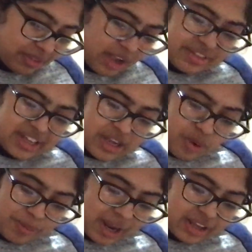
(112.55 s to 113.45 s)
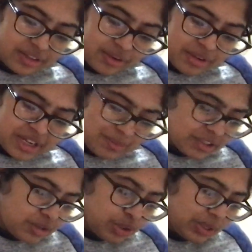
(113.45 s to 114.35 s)
I think he won't buy it though,
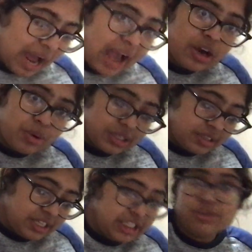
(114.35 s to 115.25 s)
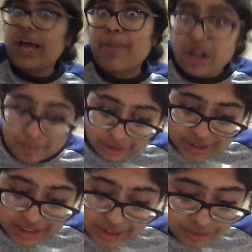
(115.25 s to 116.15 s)
because usually I go into the details. I'm all about the
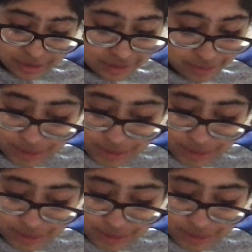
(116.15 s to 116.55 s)
details. Yo,